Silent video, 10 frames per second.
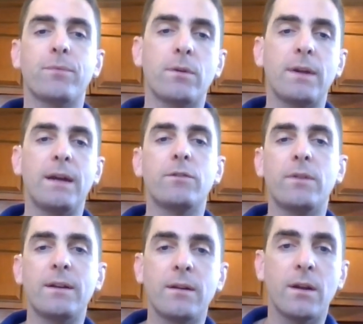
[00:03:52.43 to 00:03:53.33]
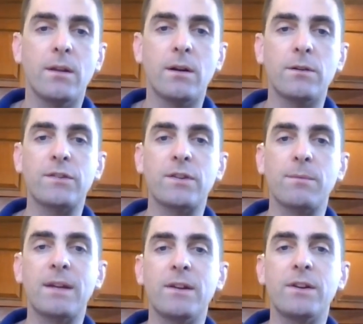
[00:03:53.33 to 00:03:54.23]
Okay, so then there are just
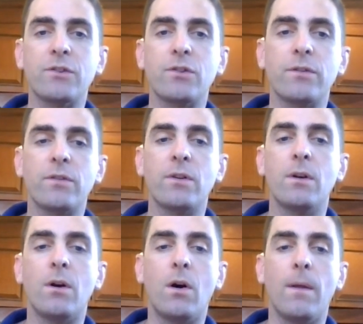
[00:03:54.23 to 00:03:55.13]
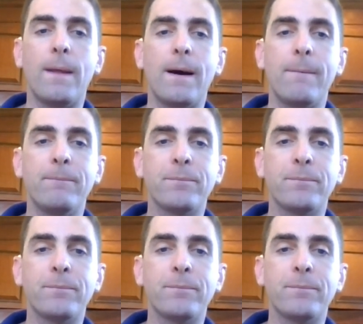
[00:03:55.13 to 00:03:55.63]
some conditions on that.